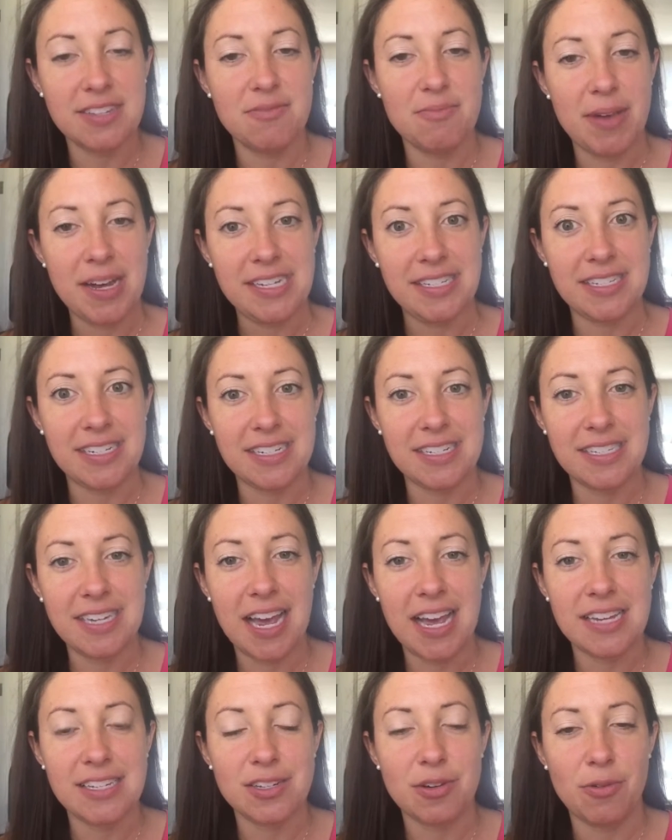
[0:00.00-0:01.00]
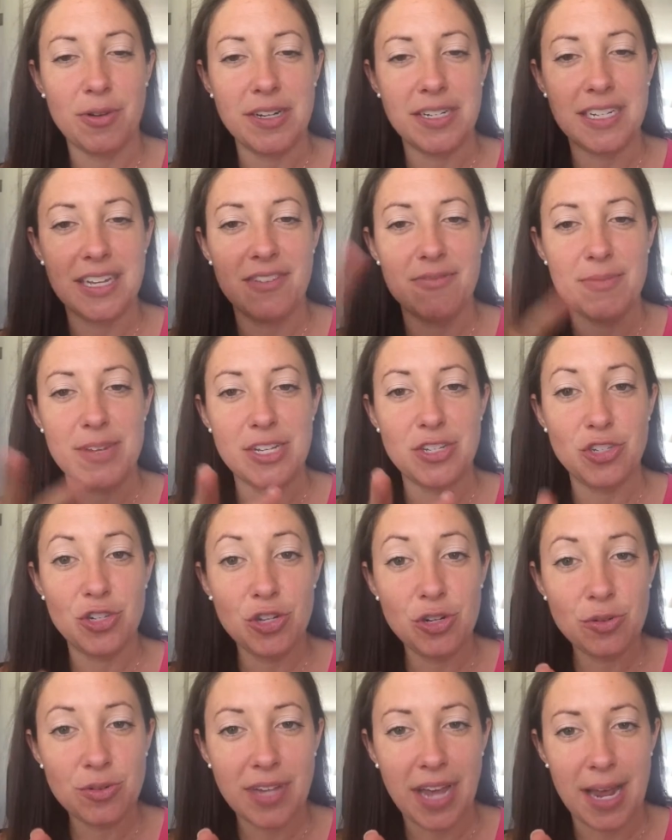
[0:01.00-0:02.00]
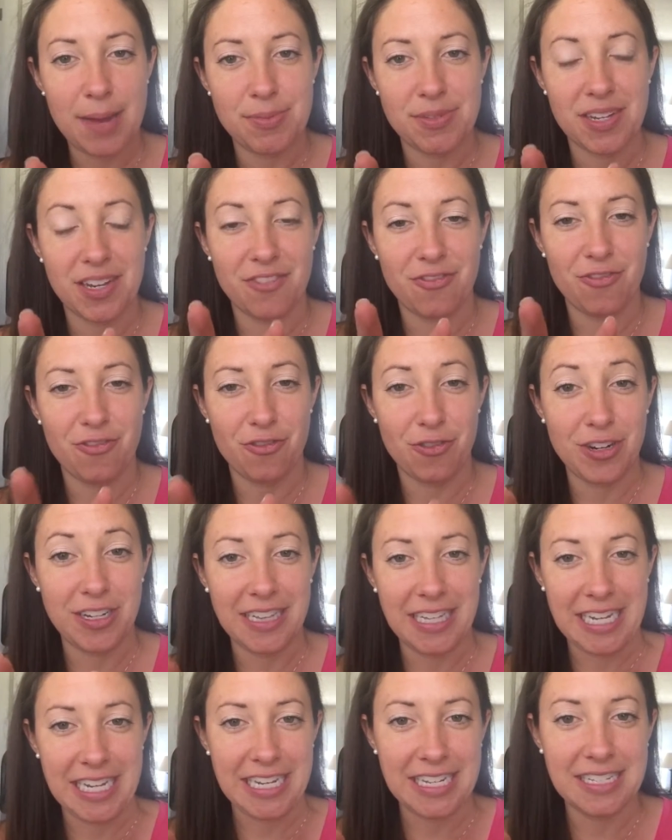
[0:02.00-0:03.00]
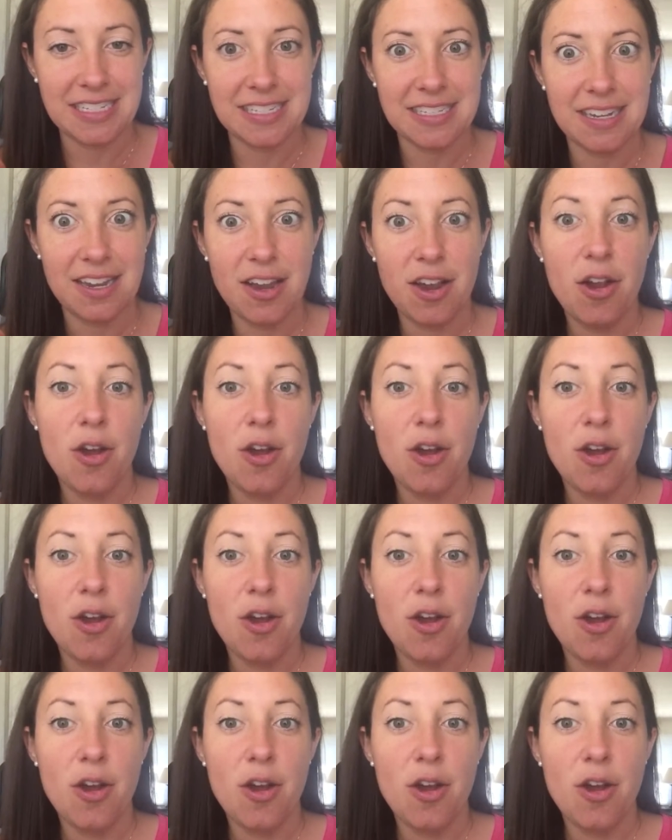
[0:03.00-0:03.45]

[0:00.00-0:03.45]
of my success, going to give me 2 types of free leads,